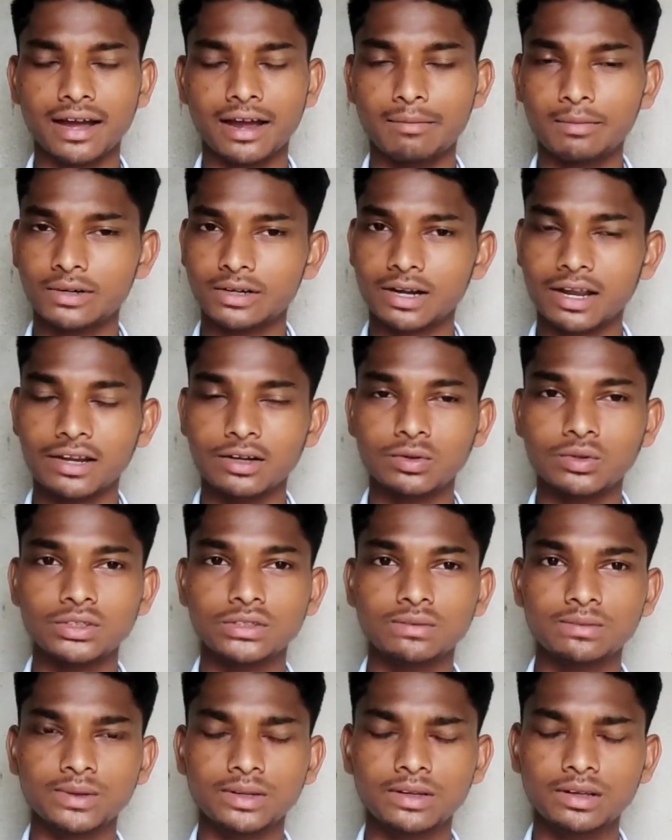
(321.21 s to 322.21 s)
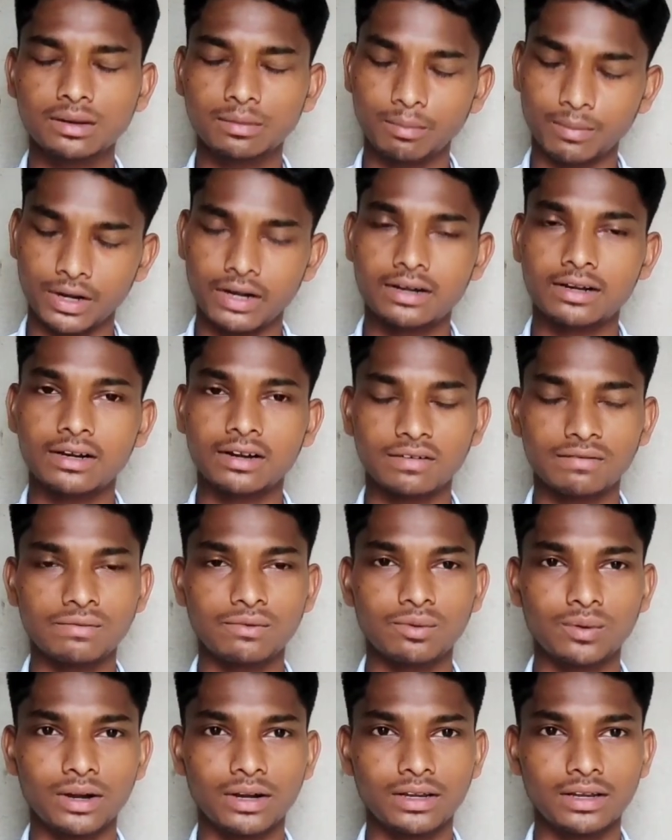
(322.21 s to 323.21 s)
I'm trying to speak better and
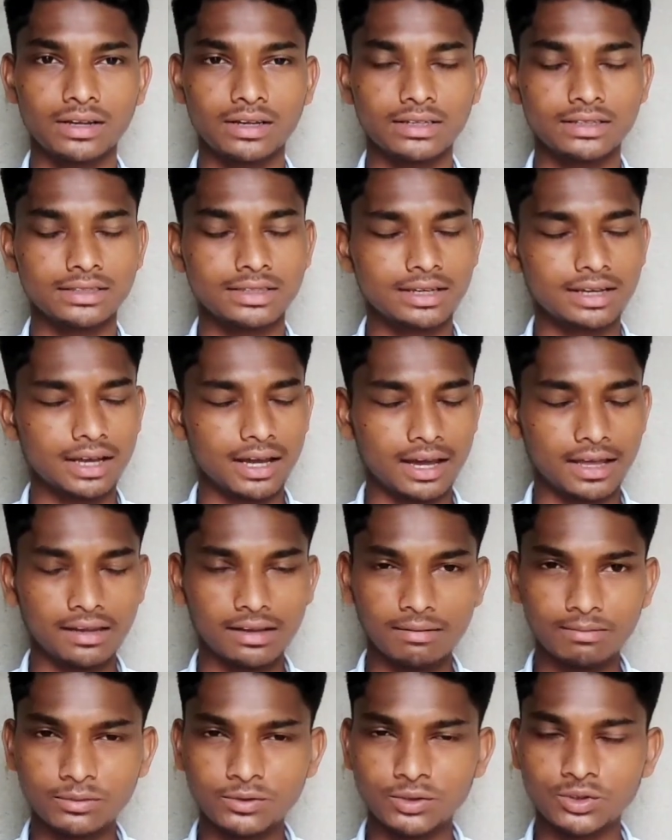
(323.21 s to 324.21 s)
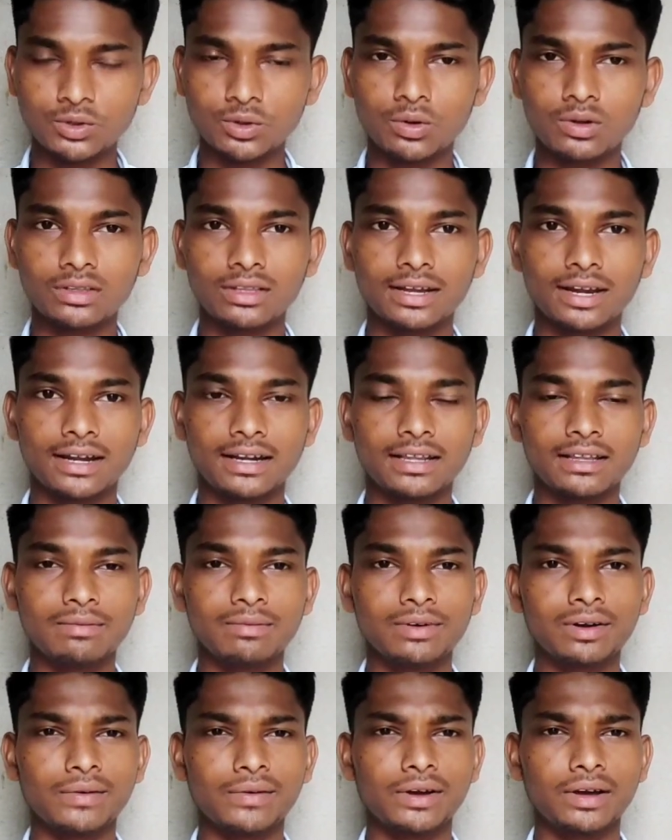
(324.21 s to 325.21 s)
fluent English. And I'm sure that
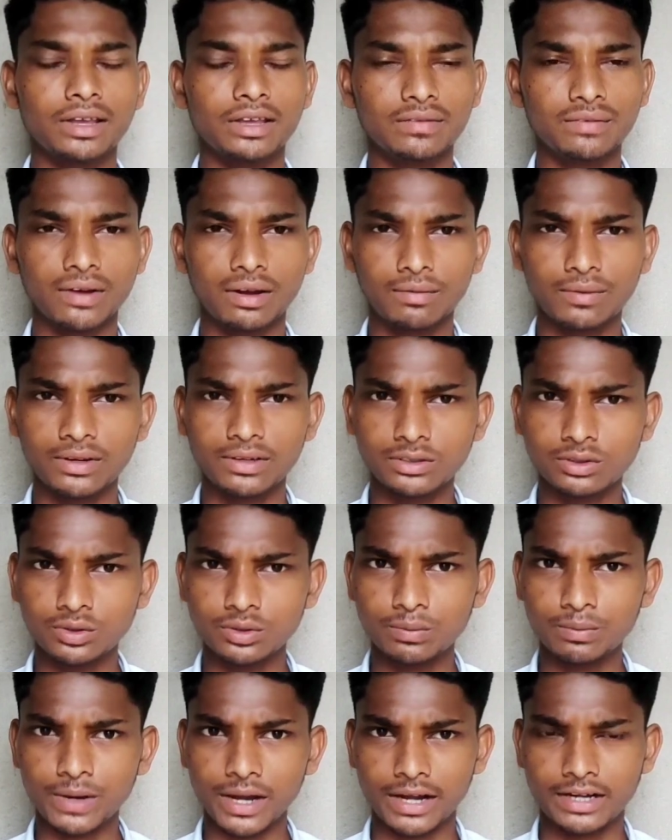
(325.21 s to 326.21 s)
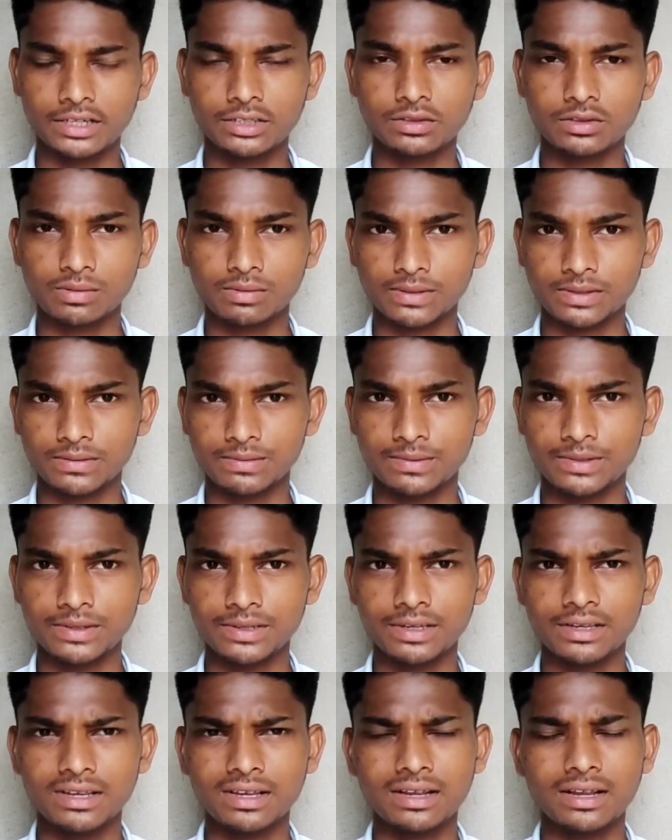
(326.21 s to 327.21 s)
if I will do practice of
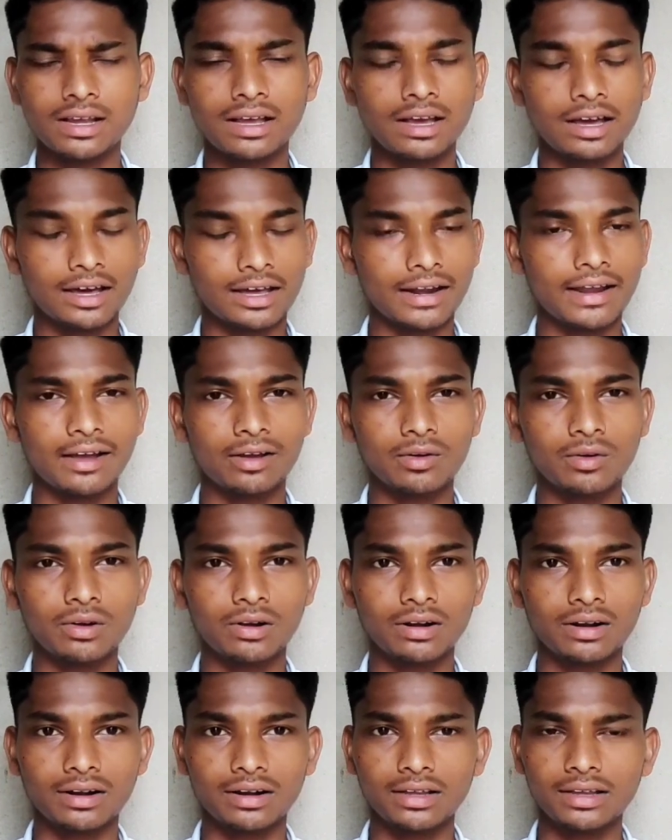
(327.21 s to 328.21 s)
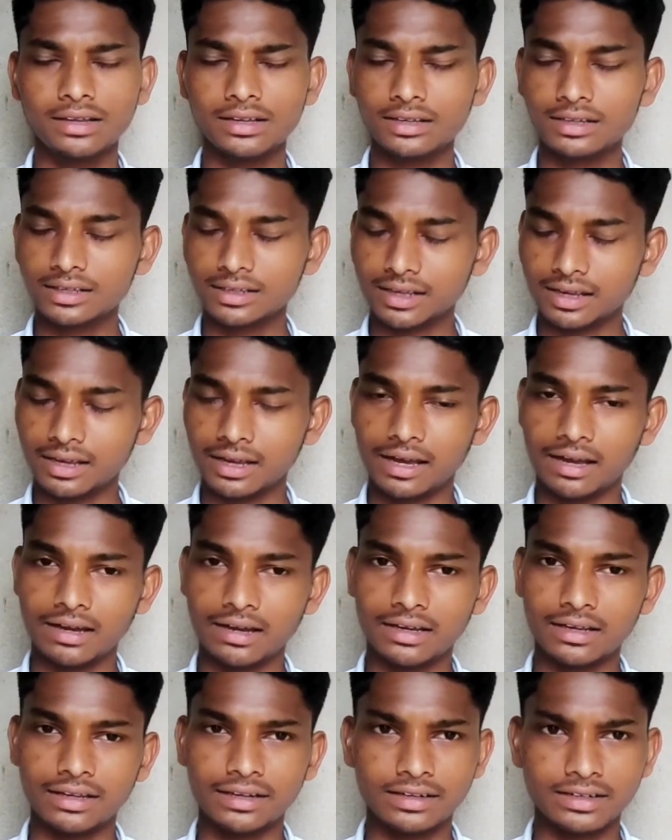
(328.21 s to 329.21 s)
speaking regularly
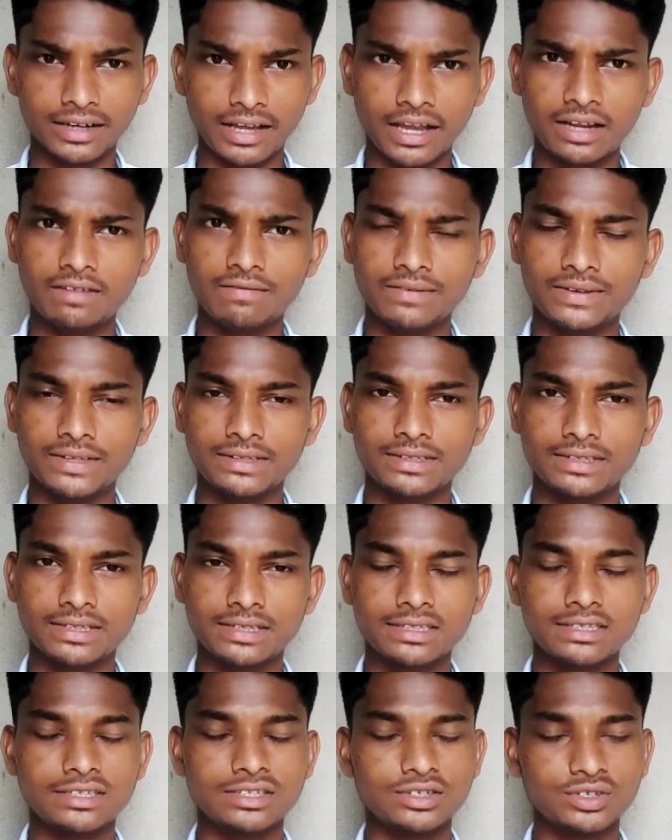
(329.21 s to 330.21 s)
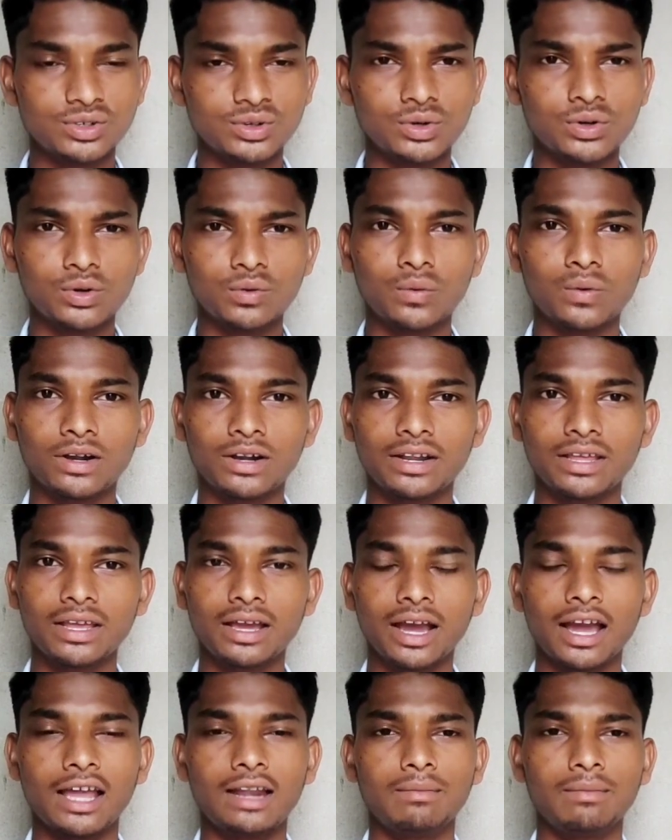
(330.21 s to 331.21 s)
in daily basis, sure one day
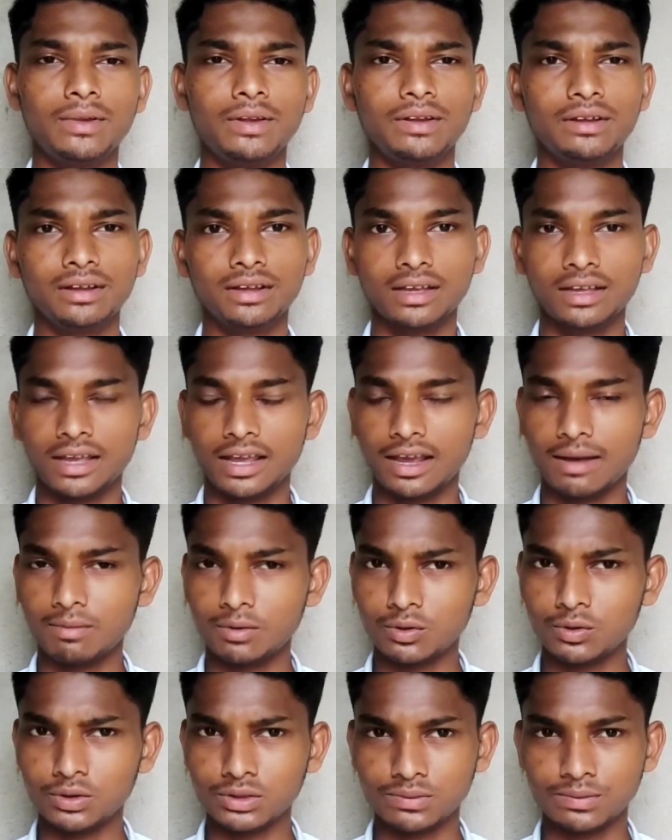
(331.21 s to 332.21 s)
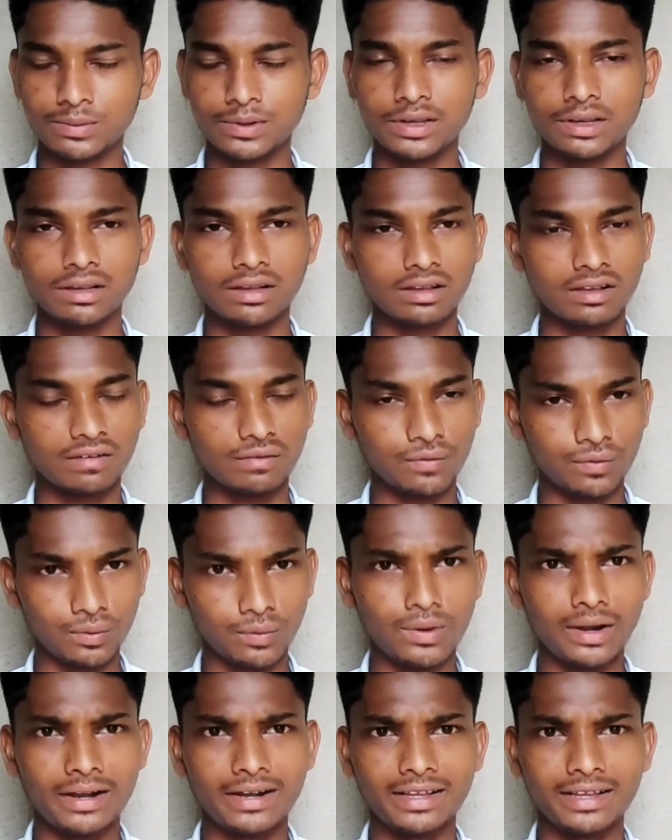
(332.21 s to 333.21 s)
I'll be able to speak
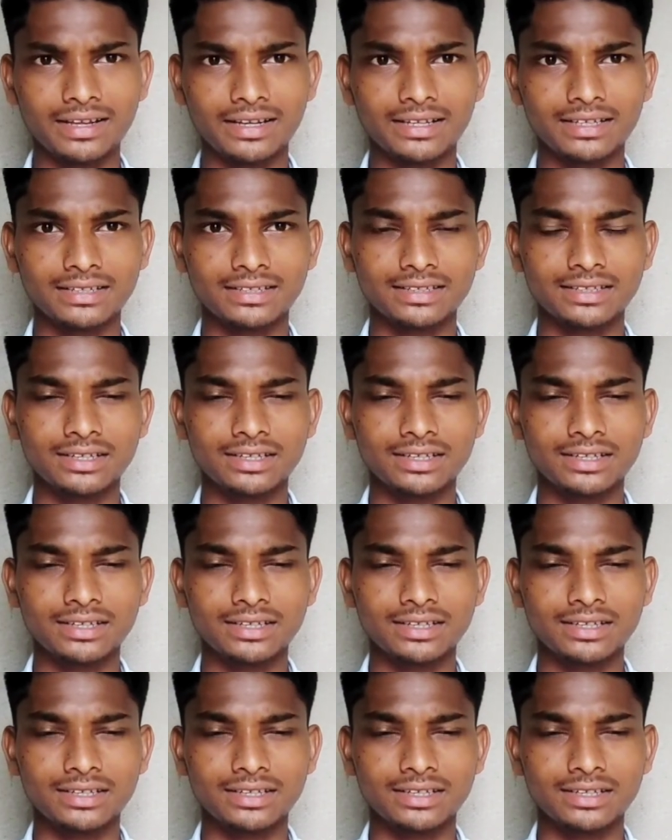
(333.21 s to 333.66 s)
fluent English.